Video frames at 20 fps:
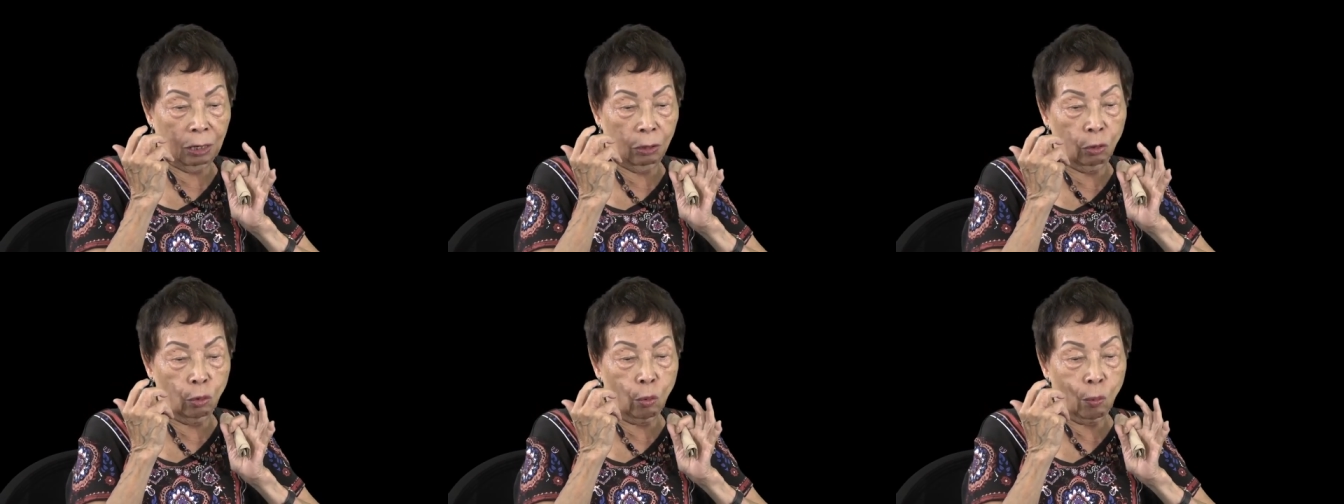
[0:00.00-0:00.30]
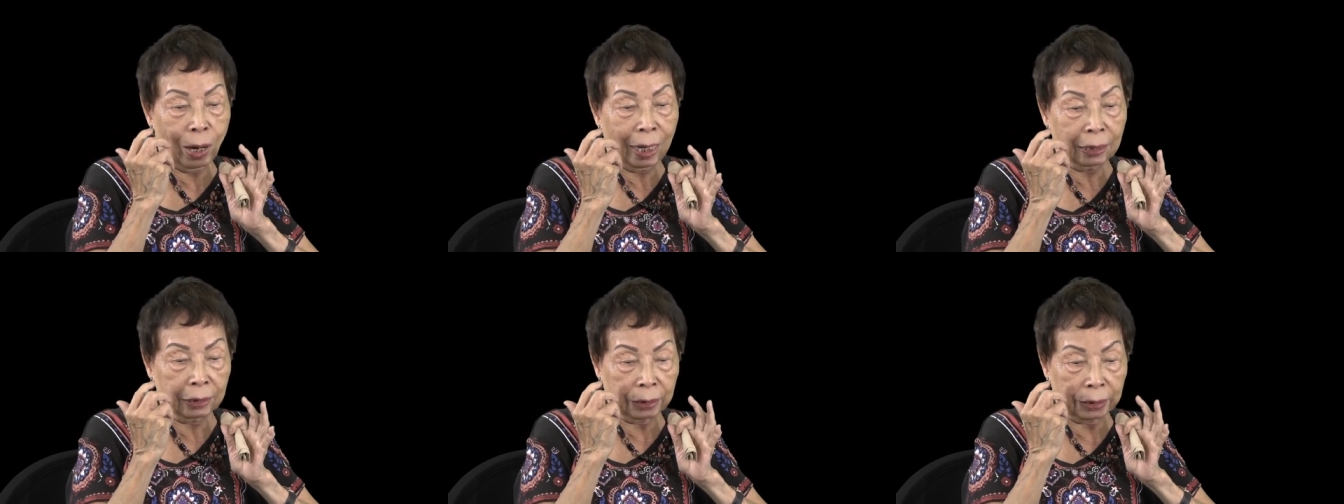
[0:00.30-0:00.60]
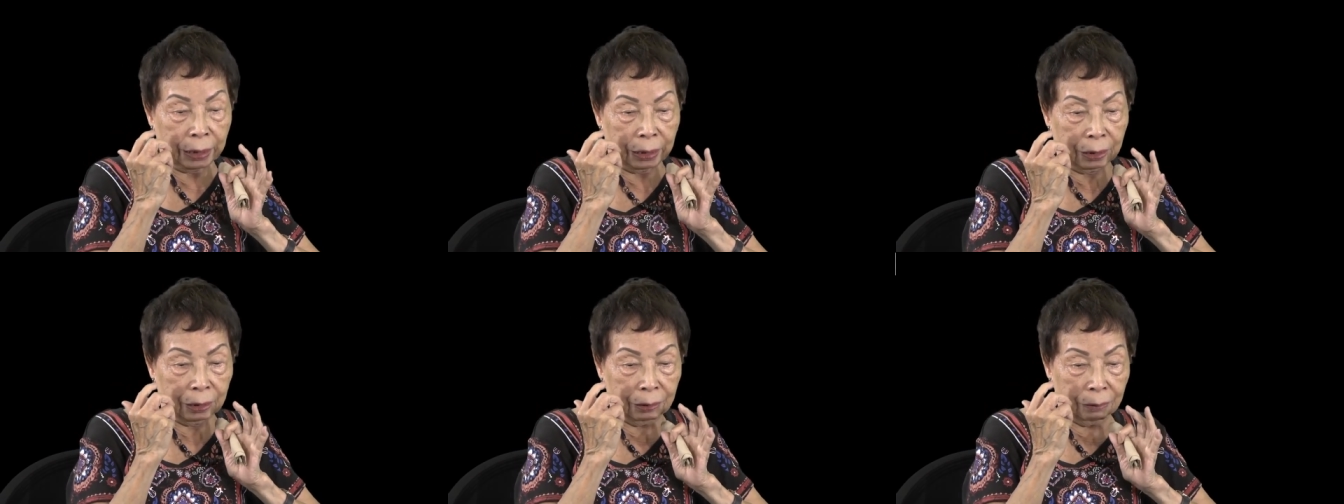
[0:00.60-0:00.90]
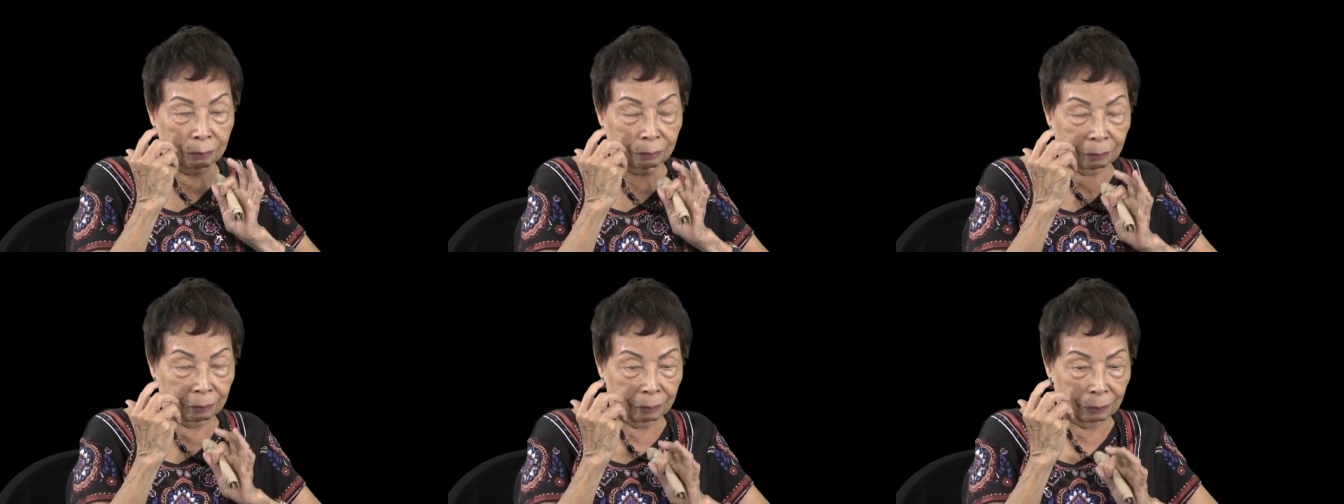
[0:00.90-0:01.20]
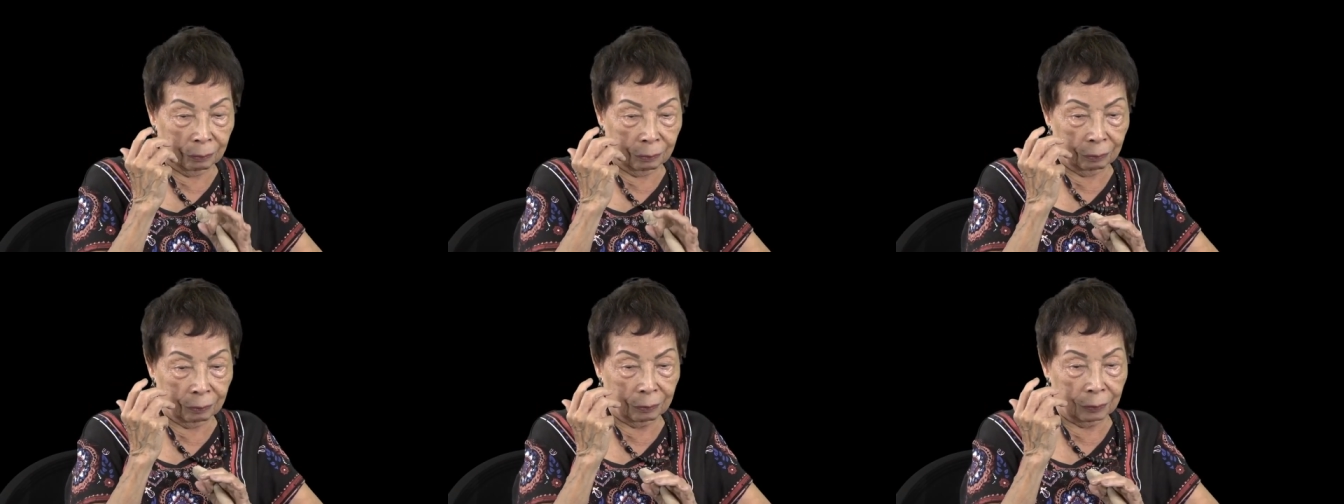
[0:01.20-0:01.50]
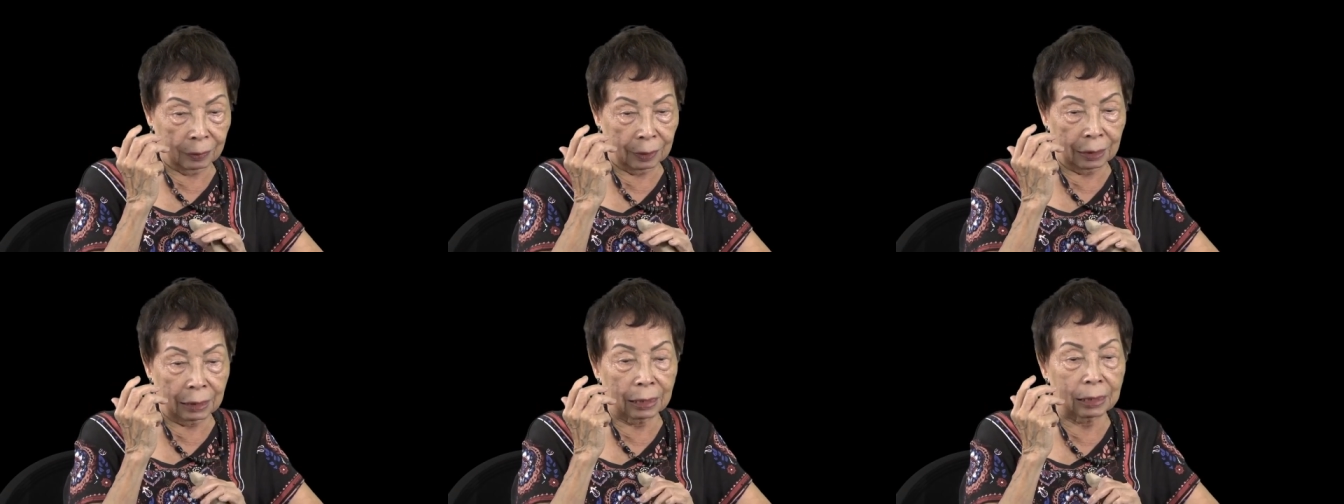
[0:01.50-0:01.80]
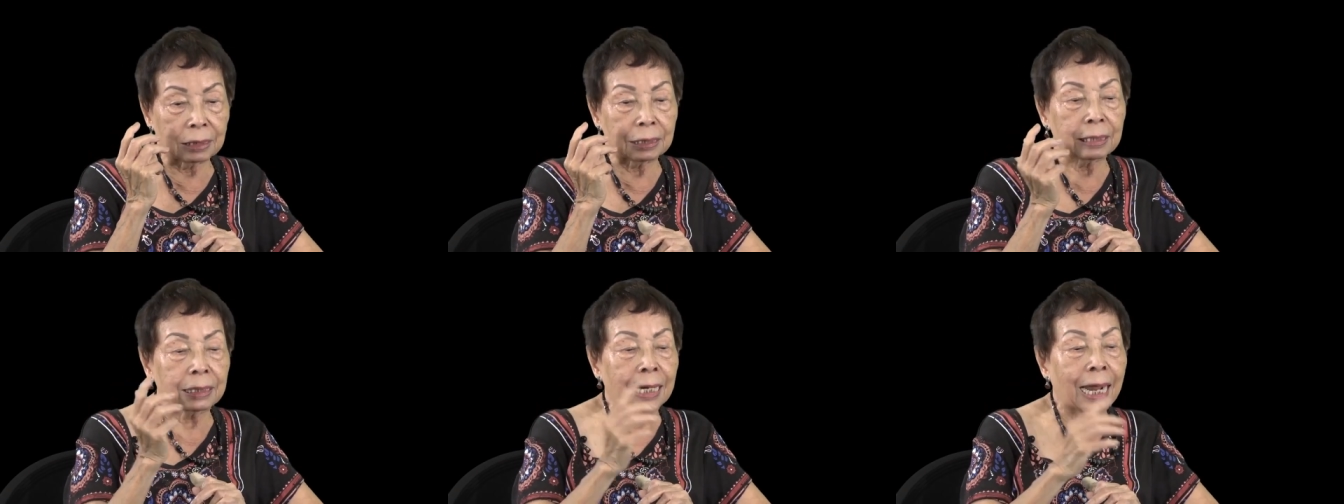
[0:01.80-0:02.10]
who wanted
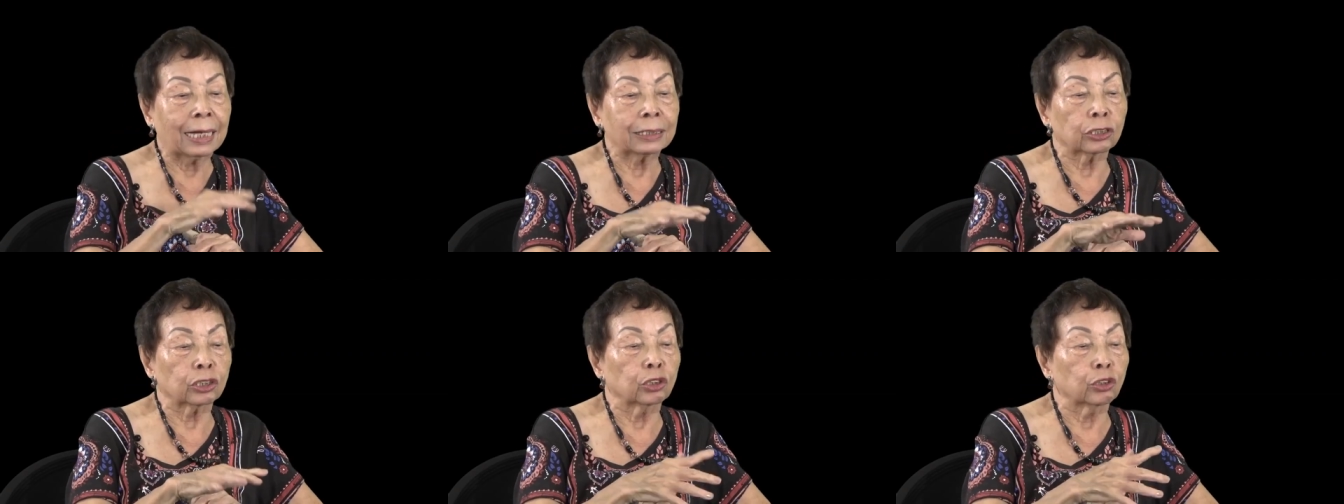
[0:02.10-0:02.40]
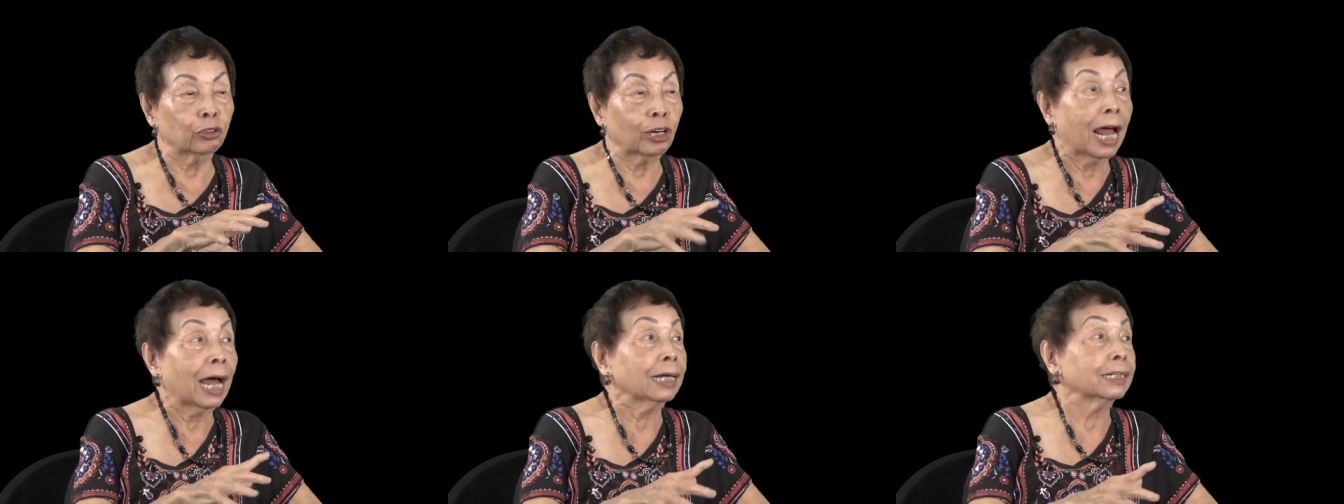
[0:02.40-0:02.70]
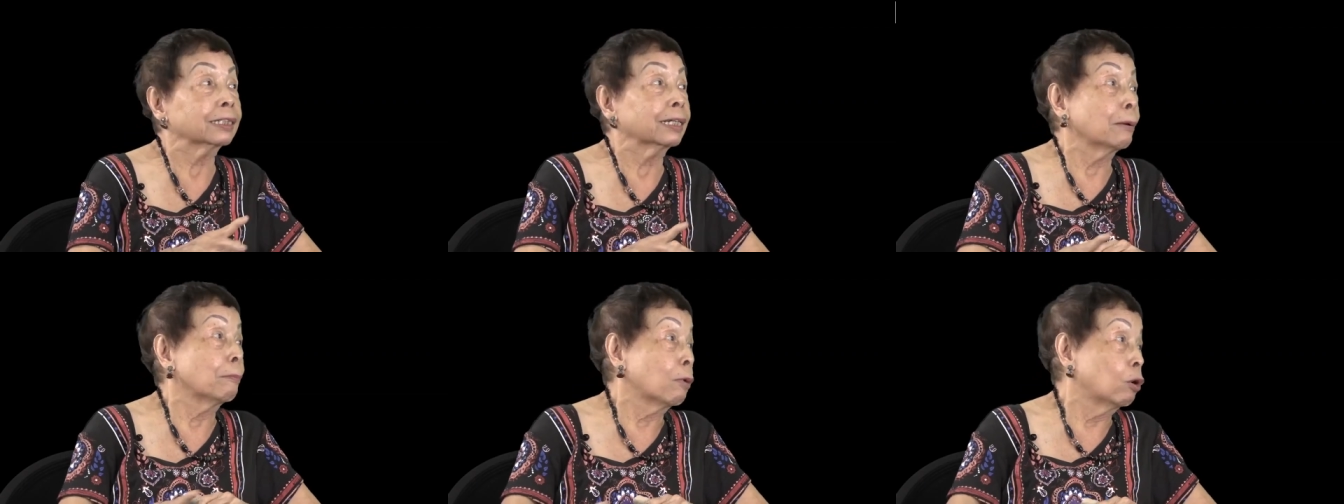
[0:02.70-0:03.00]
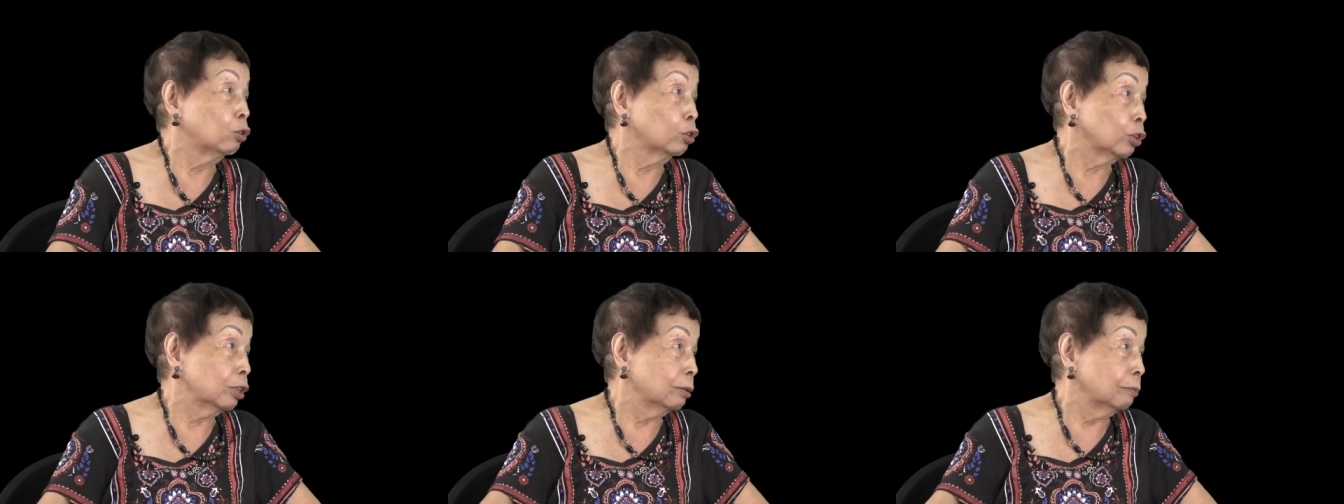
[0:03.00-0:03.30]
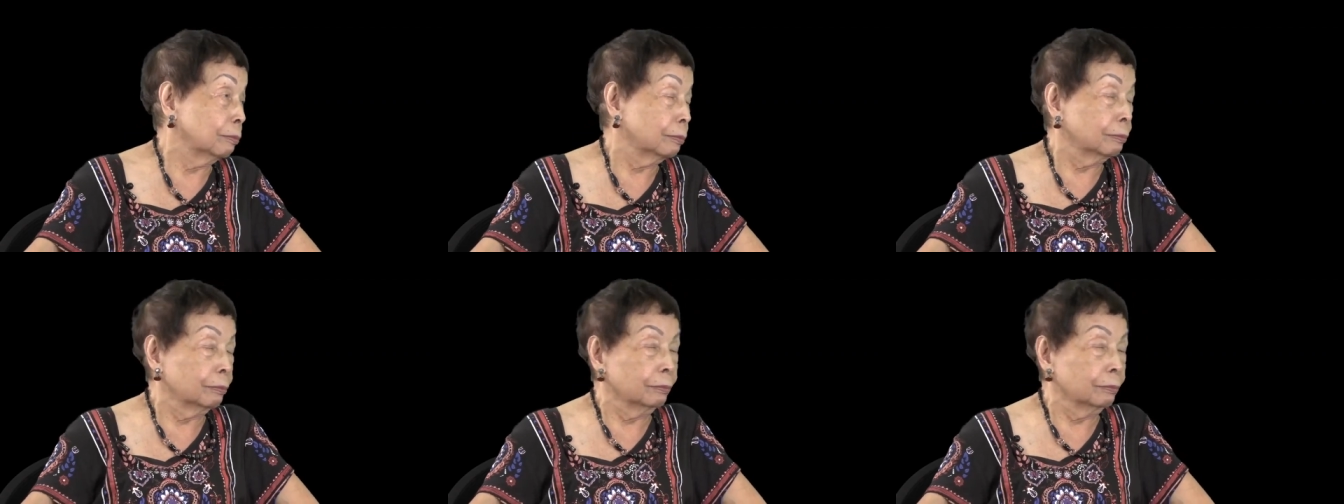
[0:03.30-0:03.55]
not to rock the boat.